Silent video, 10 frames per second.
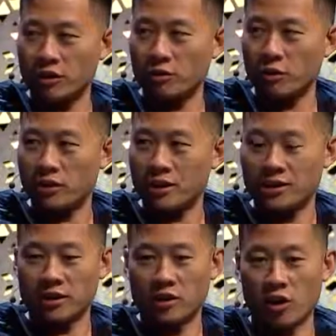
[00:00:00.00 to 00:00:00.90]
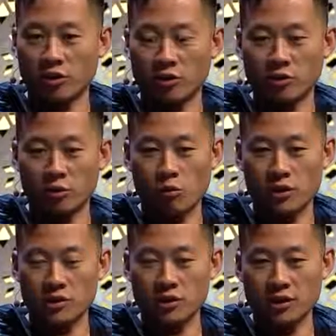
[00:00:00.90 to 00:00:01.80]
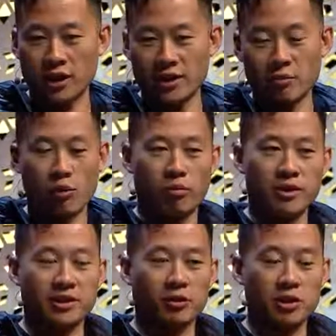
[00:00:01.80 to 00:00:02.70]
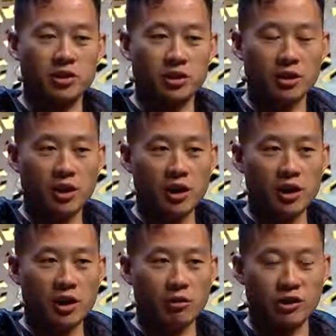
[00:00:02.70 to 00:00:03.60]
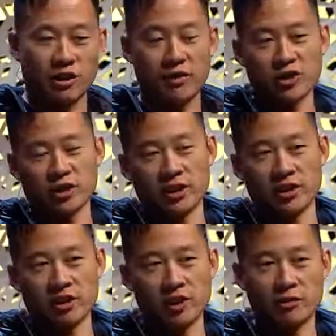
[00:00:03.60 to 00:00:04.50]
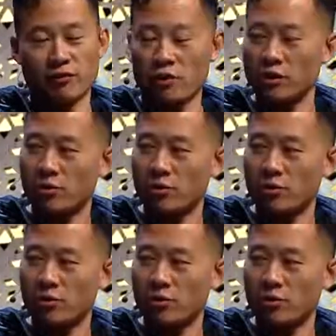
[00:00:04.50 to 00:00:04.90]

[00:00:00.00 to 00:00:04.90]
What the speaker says: and one that's a longer-term question. And the more pressing question, which I was very